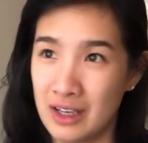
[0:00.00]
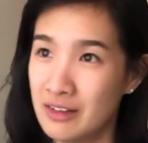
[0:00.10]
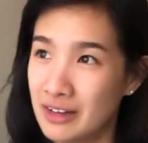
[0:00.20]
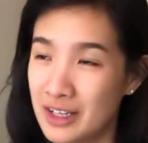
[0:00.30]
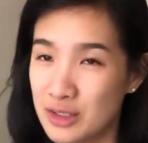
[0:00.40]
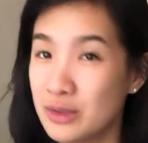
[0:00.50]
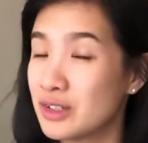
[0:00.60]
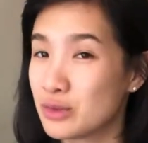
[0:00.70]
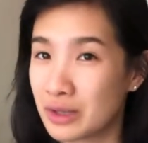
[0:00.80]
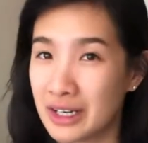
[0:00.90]
and if I do
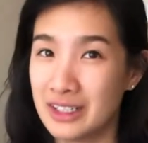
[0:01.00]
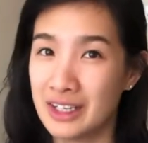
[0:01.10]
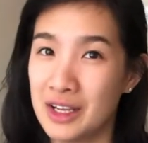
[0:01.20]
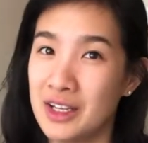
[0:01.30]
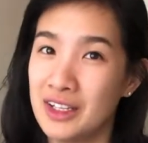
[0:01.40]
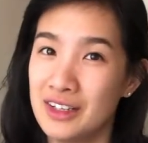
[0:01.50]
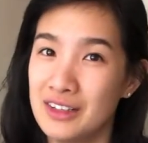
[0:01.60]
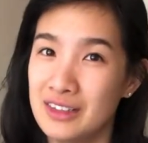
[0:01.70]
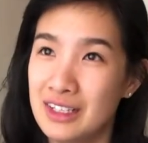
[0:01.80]
this right and